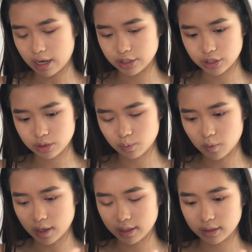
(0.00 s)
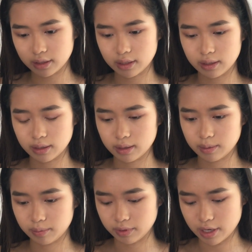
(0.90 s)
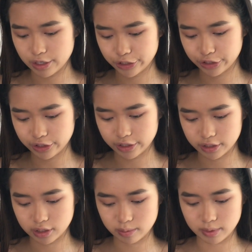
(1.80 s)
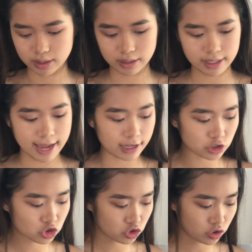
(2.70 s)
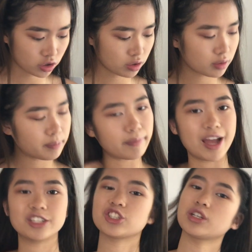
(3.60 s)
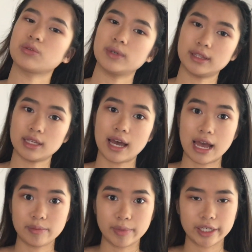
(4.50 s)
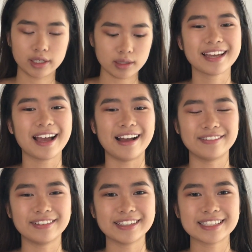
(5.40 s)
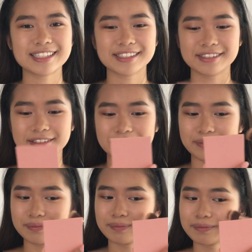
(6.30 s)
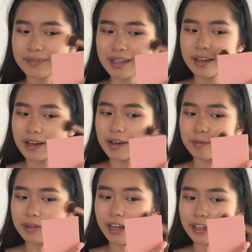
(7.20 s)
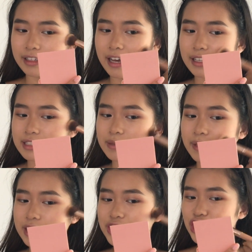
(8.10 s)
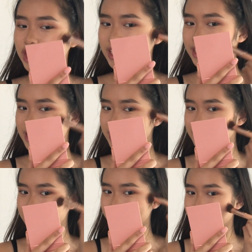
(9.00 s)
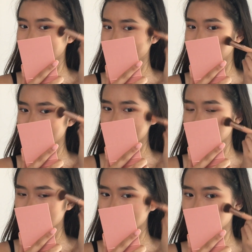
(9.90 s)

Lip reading: just want the blush look to be natural, matching with the eye makeup. I'm going to apply that to my cheeks. Just